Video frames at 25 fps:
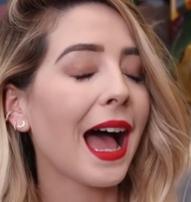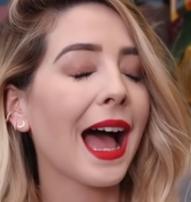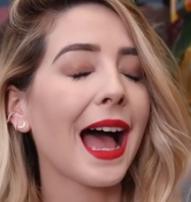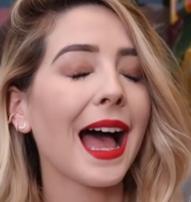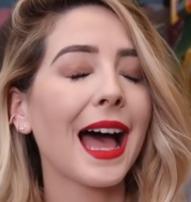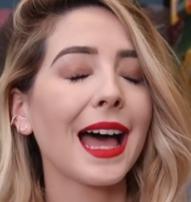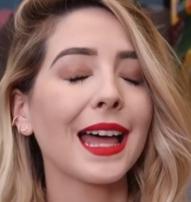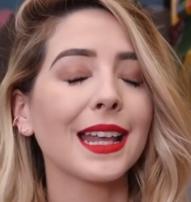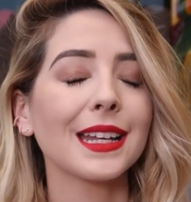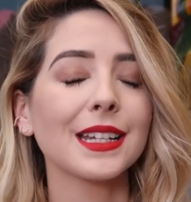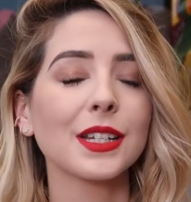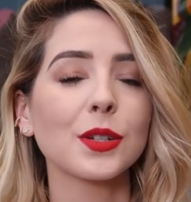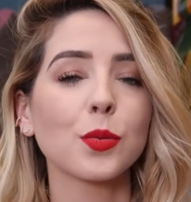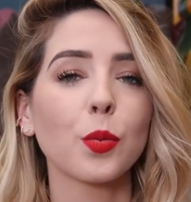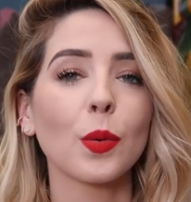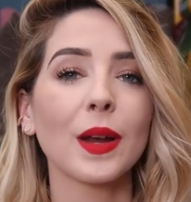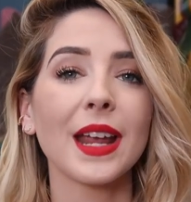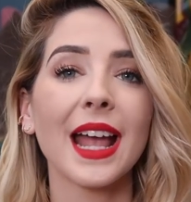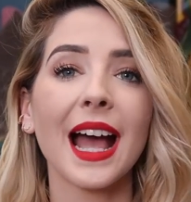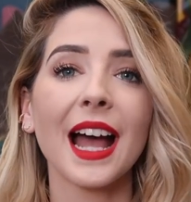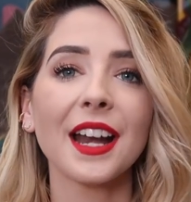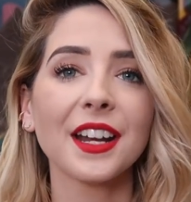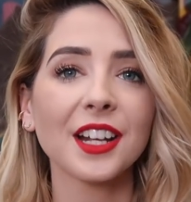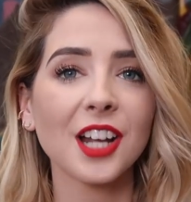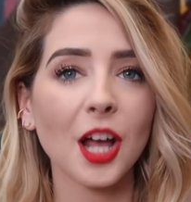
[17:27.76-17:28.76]
and
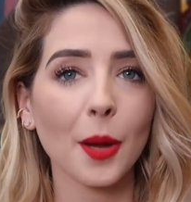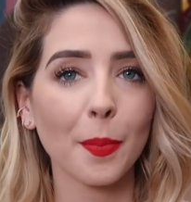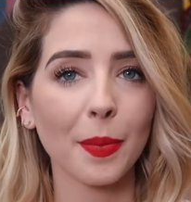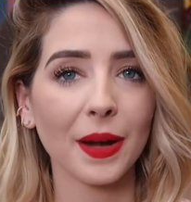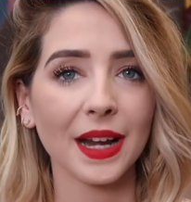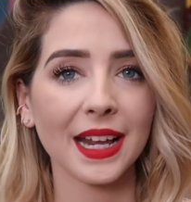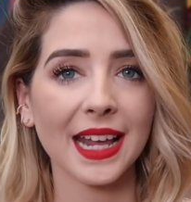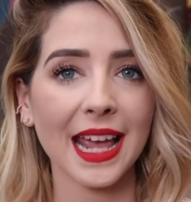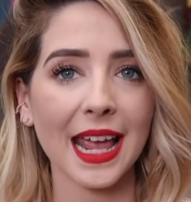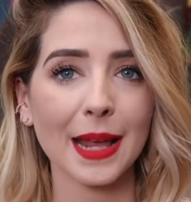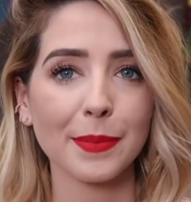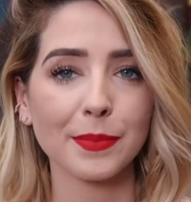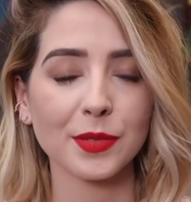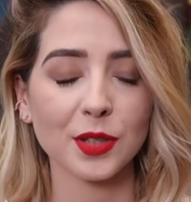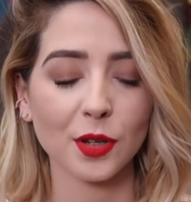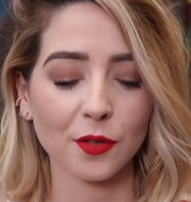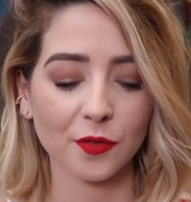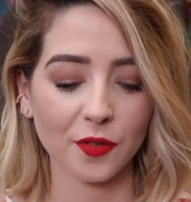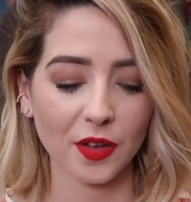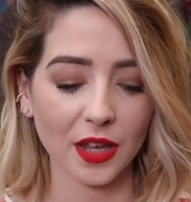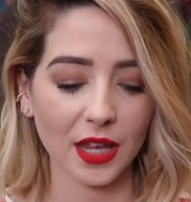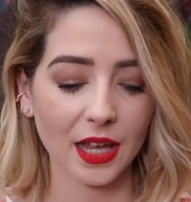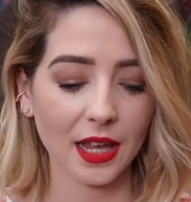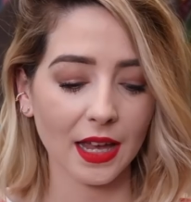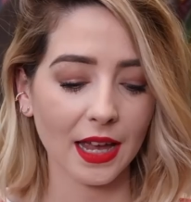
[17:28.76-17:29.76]
we had a couple of games
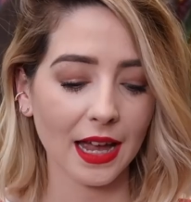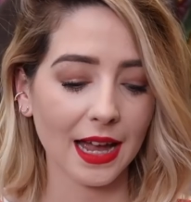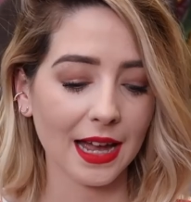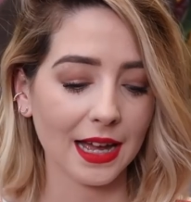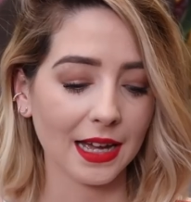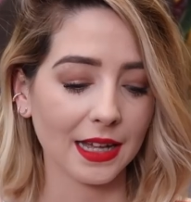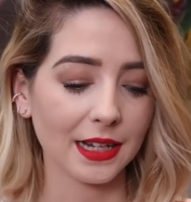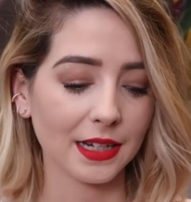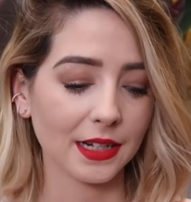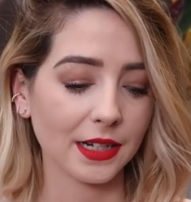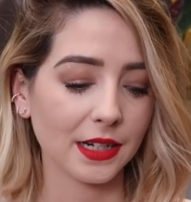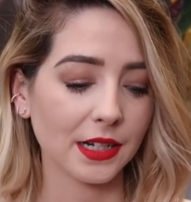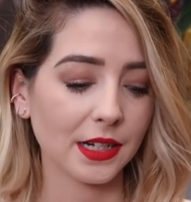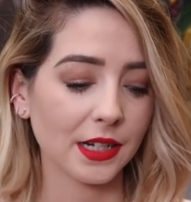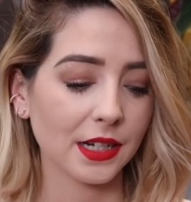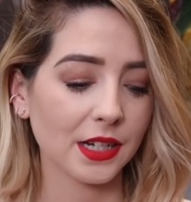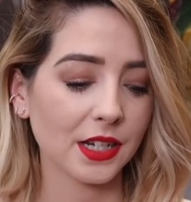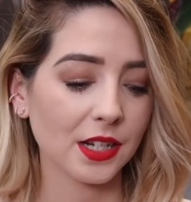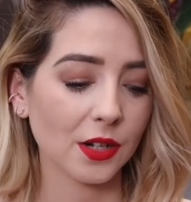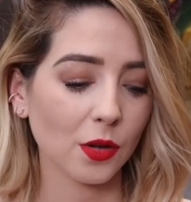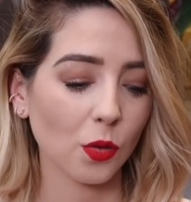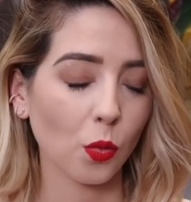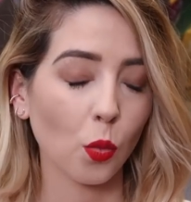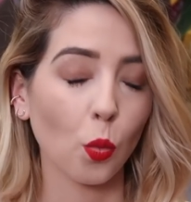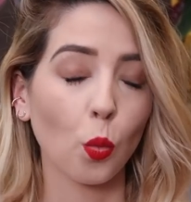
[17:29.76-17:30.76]
of it and
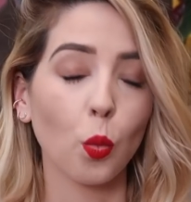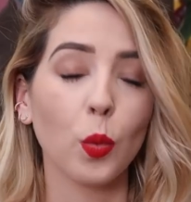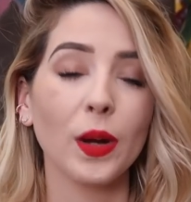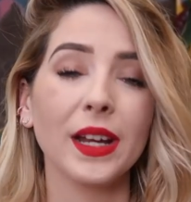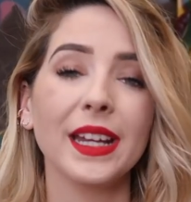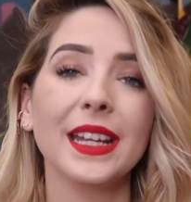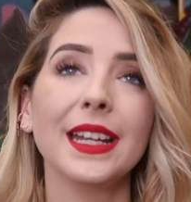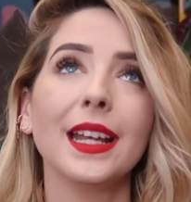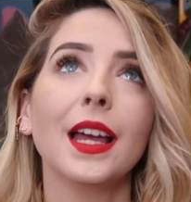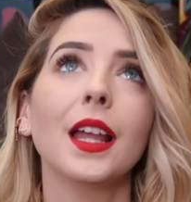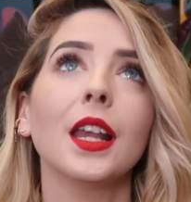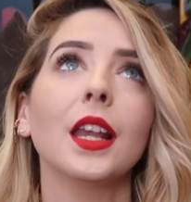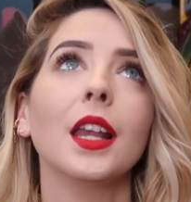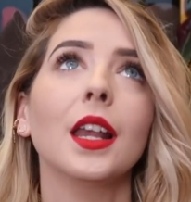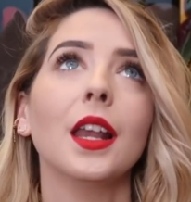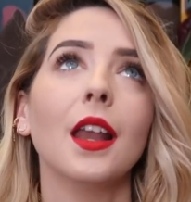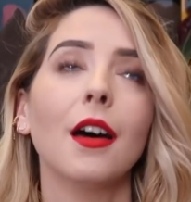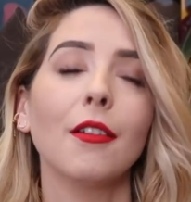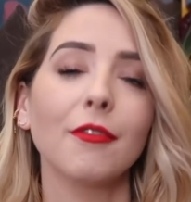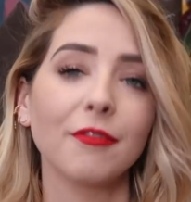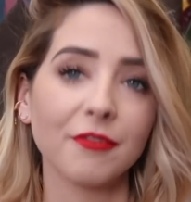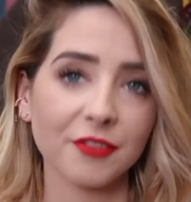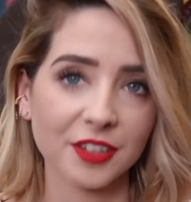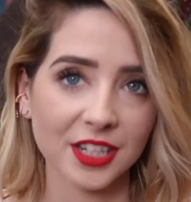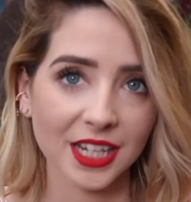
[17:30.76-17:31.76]
we
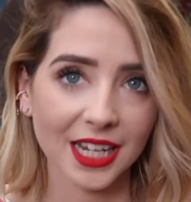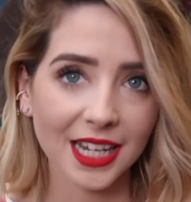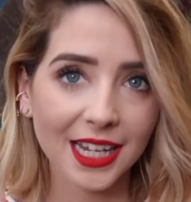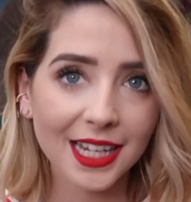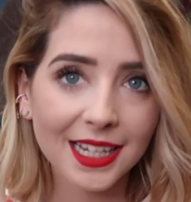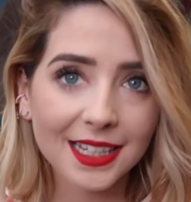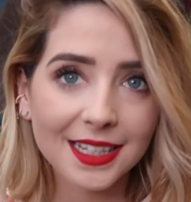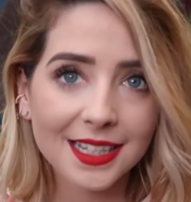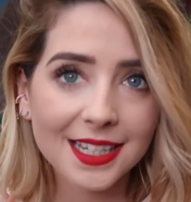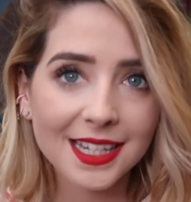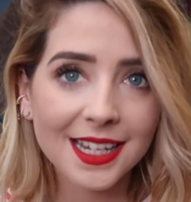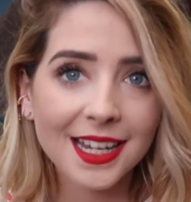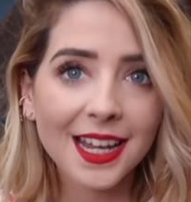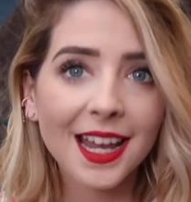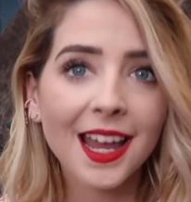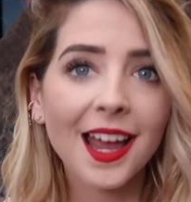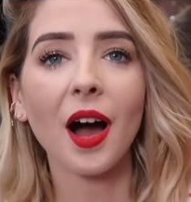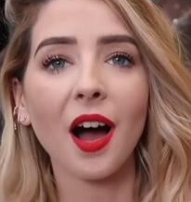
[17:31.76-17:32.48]
loved it.